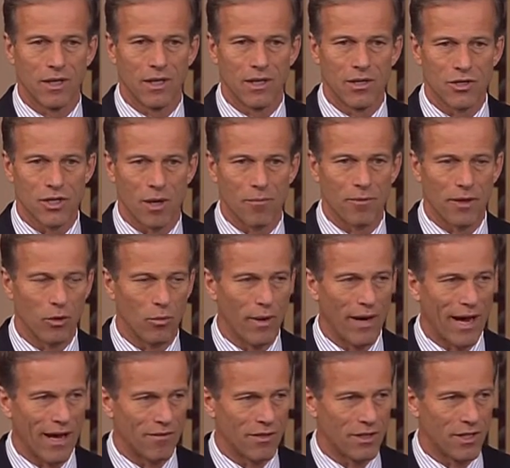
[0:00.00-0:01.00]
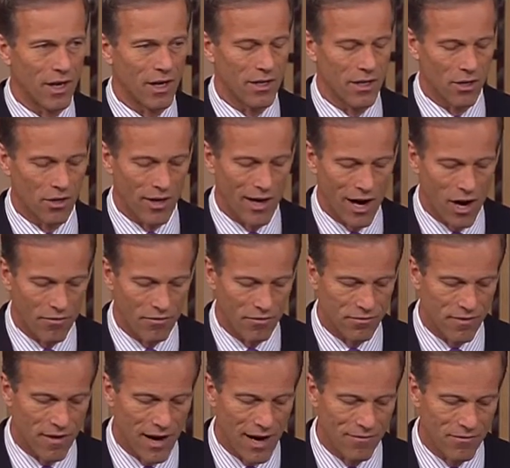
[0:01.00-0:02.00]
something we haven't done here now for
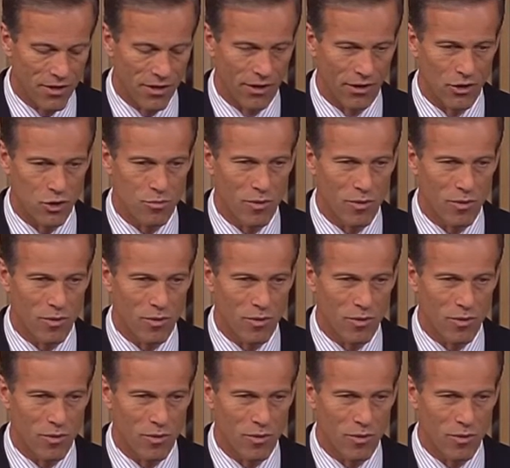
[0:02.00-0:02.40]
5 years